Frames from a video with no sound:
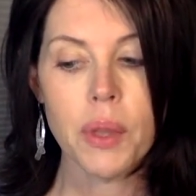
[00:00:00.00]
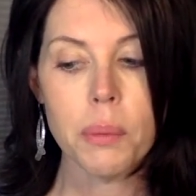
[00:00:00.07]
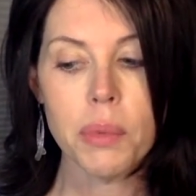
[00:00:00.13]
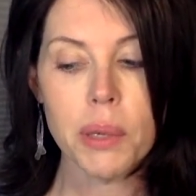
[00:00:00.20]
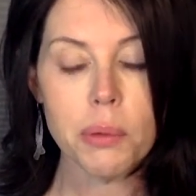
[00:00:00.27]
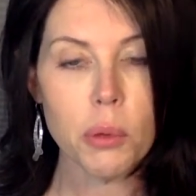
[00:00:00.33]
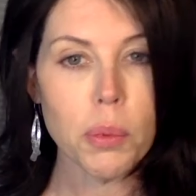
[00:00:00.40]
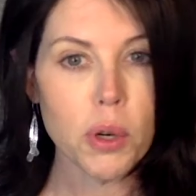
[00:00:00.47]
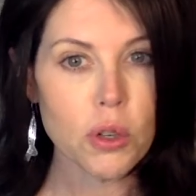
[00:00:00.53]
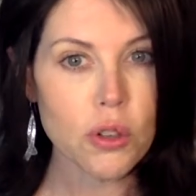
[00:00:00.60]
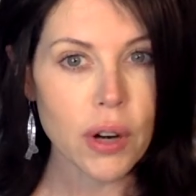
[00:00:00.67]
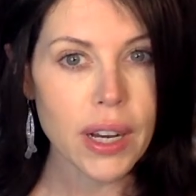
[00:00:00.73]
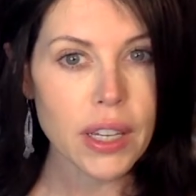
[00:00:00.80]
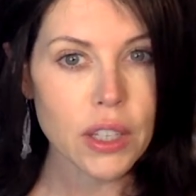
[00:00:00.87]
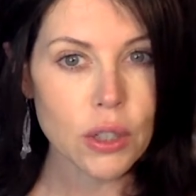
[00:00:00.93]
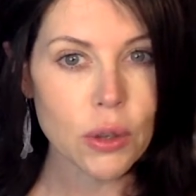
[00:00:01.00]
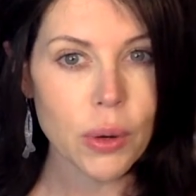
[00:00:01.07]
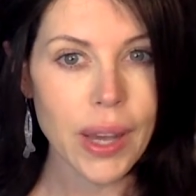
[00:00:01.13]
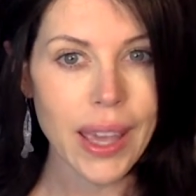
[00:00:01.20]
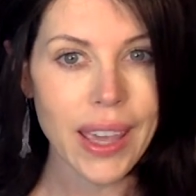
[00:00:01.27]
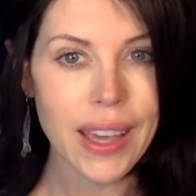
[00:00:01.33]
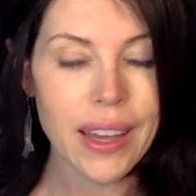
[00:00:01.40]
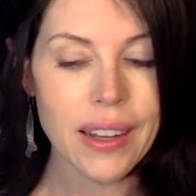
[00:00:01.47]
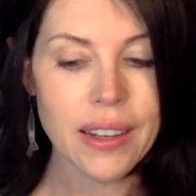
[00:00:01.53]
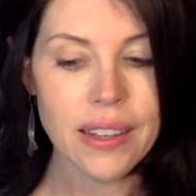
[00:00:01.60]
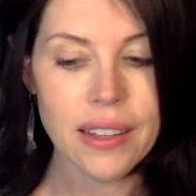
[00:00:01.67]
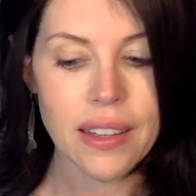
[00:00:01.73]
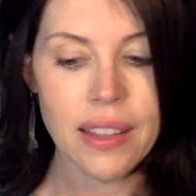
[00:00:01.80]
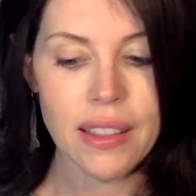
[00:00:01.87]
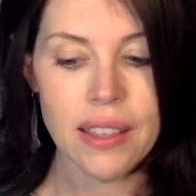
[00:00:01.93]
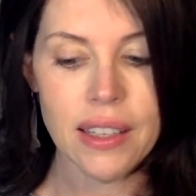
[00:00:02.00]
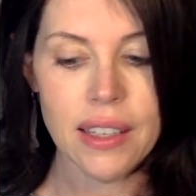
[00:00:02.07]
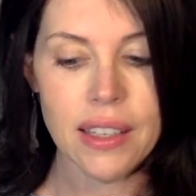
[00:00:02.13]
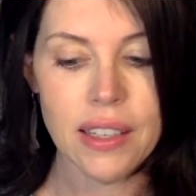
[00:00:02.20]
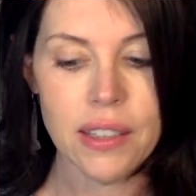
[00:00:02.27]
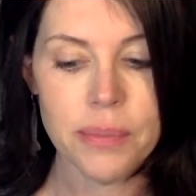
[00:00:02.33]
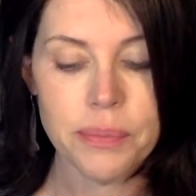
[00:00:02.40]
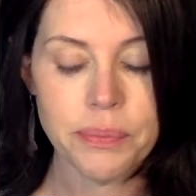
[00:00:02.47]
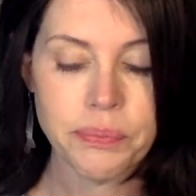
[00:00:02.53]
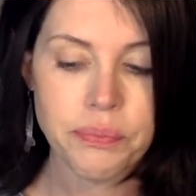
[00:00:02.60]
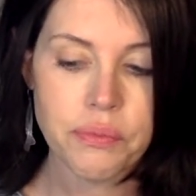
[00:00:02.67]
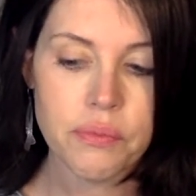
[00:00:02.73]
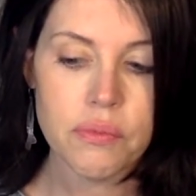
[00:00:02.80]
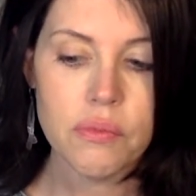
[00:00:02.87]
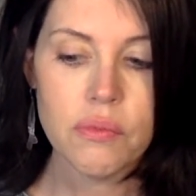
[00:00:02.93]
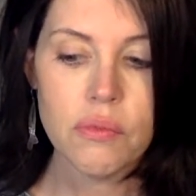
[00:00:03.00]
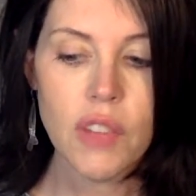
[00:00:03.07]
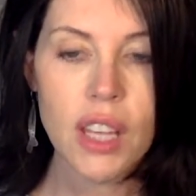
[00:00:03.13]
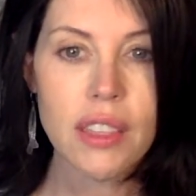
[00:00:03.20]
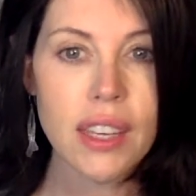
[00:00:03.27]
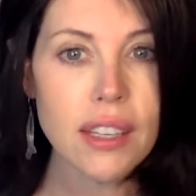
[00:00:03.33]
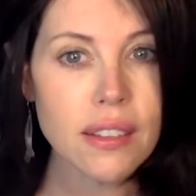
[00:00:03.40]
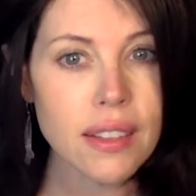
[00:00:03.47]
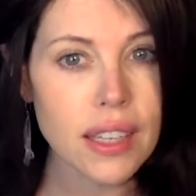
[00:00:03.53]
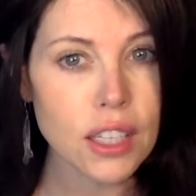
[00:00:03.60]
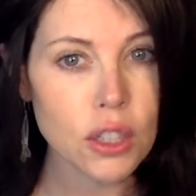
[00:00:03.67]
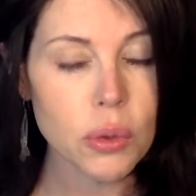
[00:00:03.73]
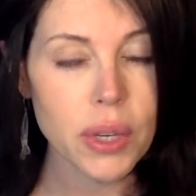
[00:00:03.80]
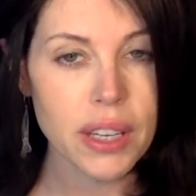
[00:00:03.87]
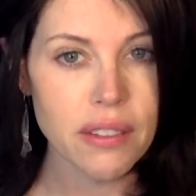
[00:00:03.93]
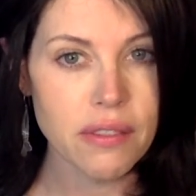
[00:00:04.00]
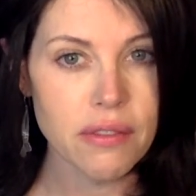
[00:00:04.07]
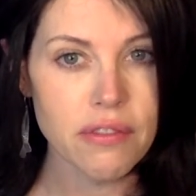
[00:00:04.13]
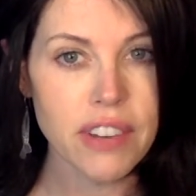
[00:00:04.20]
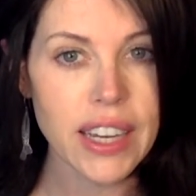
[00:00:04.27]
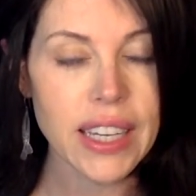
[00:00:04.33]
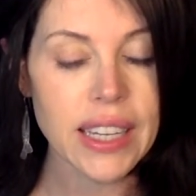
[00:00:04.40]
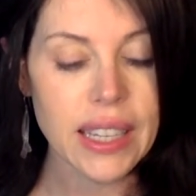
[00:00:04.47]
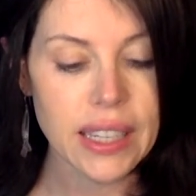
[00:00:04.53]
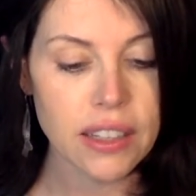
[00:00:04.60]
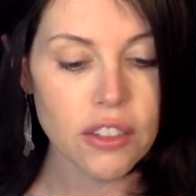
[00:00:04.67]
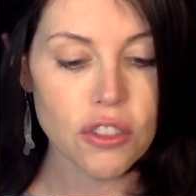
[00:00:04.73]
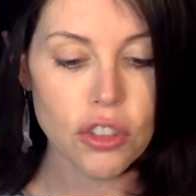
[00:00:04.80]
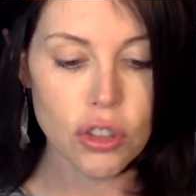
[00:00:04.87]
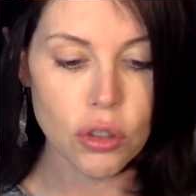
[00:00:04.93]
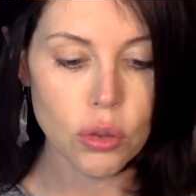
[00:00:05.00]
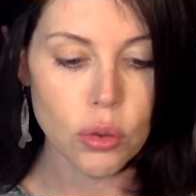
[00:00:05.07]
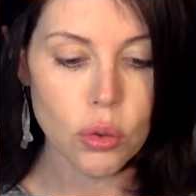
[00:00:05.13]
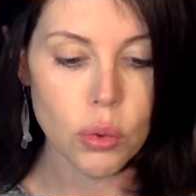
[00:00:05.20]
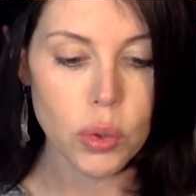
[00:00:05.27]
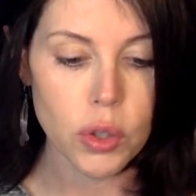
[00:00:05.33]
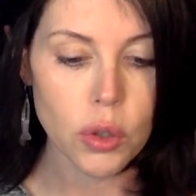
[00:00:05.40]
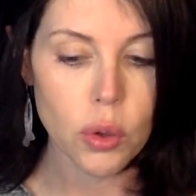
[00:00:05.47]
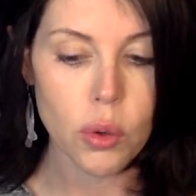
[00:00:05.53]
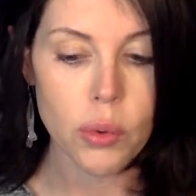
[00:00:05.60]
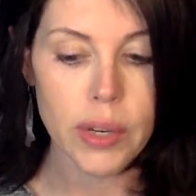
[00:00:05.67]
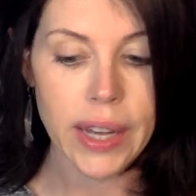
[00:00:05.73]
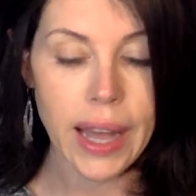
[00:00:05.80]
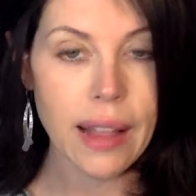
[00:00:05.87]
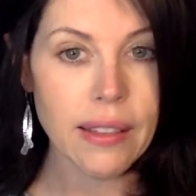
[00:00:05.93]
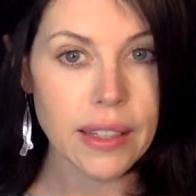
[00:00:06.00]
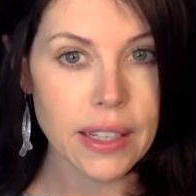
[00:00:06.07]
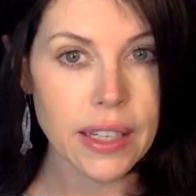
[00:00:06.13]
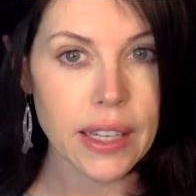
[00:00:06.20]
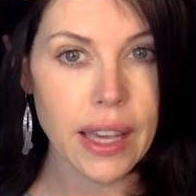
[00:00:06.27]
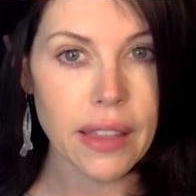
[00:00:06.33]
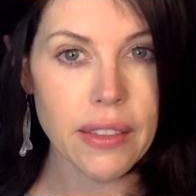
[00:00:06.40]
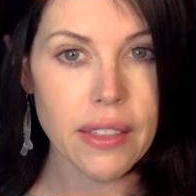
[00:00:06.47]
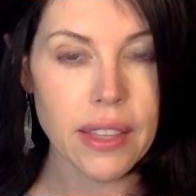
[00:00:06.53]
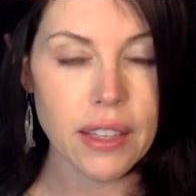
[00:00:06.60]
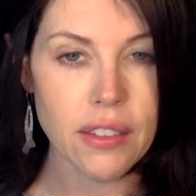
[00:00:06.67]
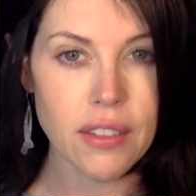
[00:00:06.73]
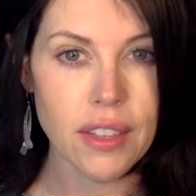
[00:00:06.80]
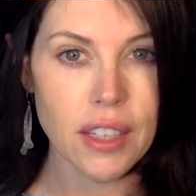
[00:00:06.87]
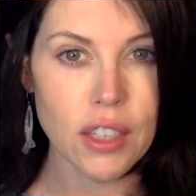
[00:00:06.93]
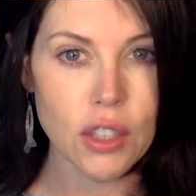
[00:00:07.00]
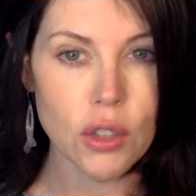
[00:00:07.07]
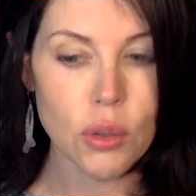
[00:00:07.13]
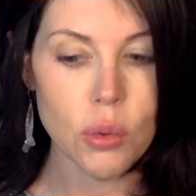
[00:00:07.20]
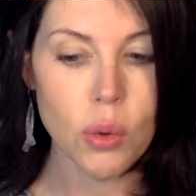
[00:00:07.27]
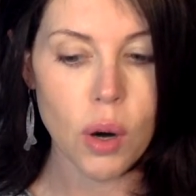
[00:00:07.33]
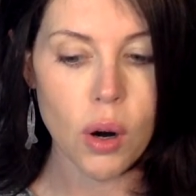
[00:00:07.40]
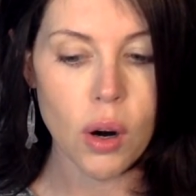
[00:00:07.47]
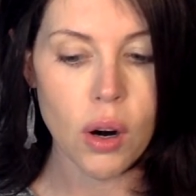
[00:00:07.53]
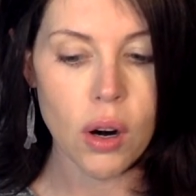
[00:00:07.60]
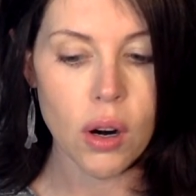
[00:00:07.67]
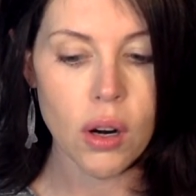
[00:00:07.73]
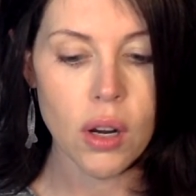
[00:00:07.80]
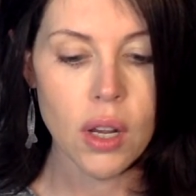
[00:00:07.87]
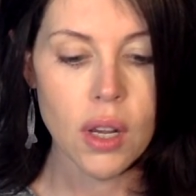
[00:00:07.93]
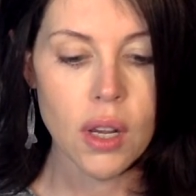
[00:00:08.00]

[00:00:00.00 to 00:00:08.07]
people portray you and the things that you invite into your reality and the things that you are